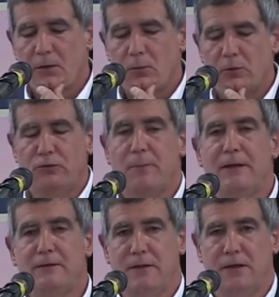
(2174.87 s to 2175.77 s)
what you
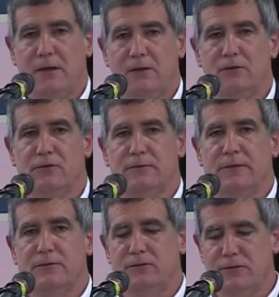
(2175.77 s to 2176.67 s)
might think is
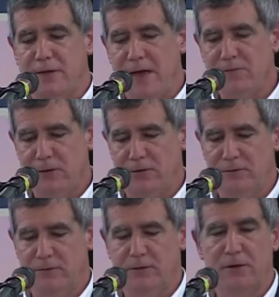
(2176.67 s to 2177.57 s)
that this is
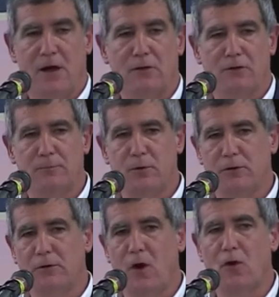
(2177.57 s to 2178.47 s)
evidence that God has
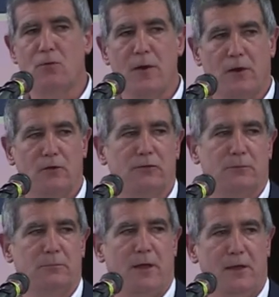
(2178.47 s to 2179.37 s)
put guardrails
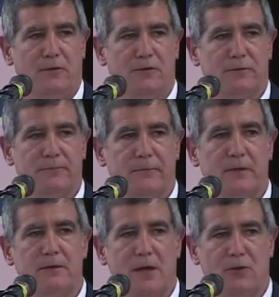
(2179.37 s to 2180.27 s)
in place
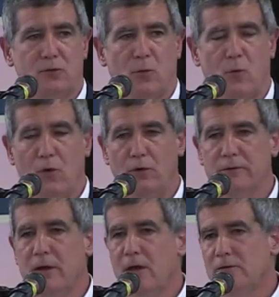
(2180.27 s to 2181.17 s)
in the natural
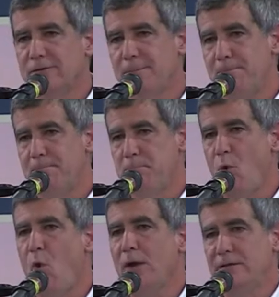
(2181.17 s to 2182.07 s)
world to
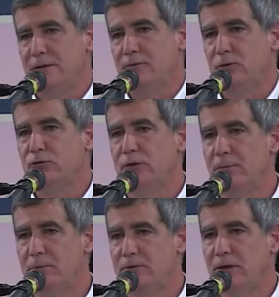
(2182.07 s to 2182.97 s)
point evolution
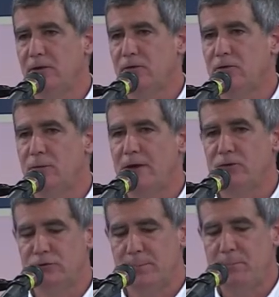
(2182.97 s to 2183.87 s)
in particular
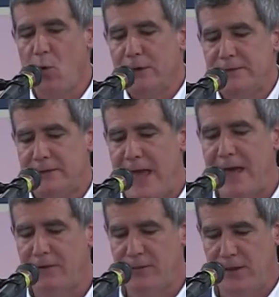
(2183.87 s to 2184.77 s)
direction, to point it
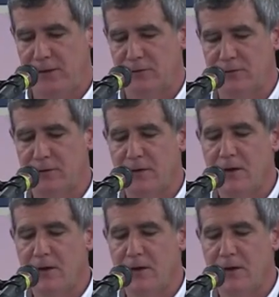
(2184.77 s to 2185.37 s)
at things.